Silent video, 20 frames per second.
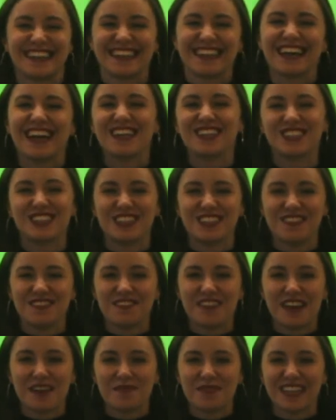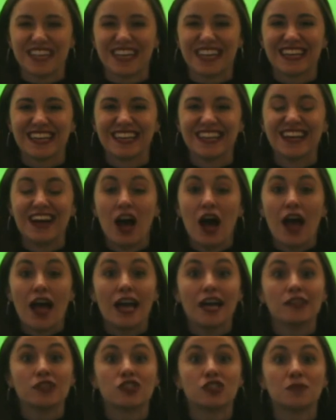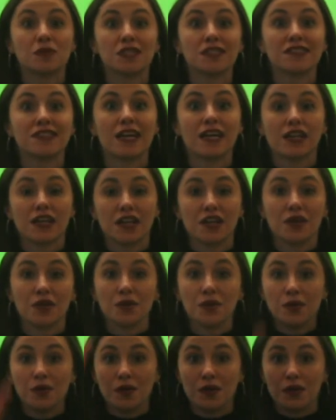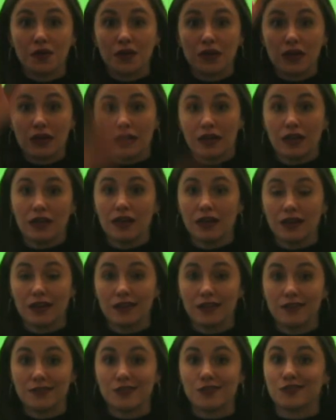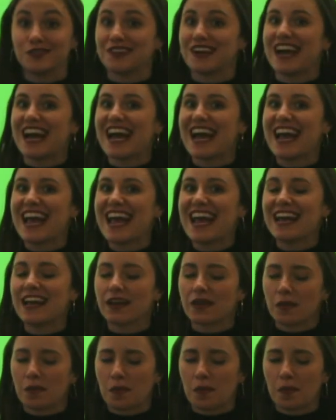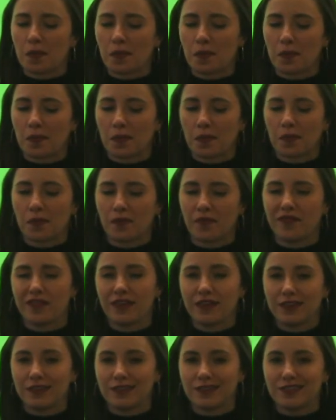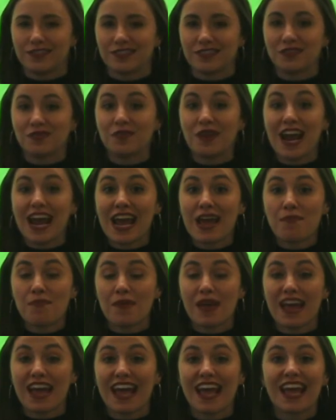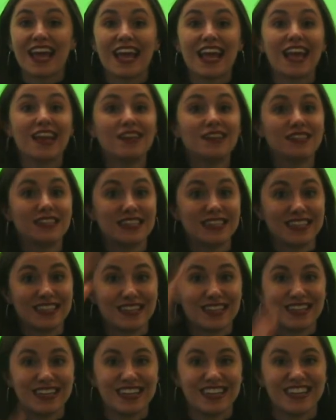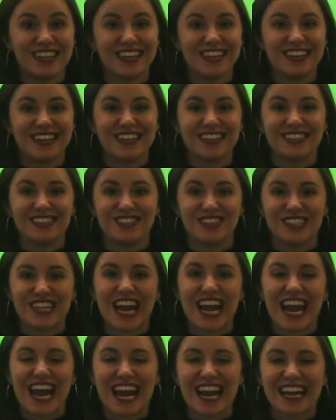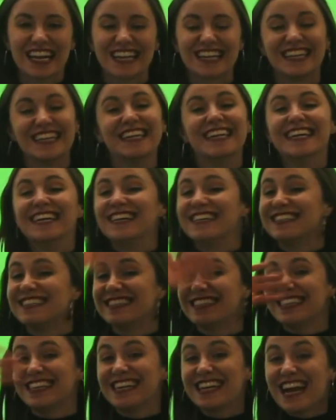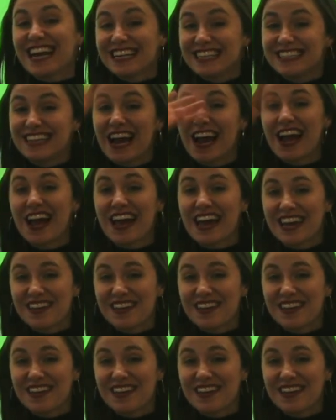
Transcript: percussion family. Instruments that you strike, scrape, and shake. See you next time.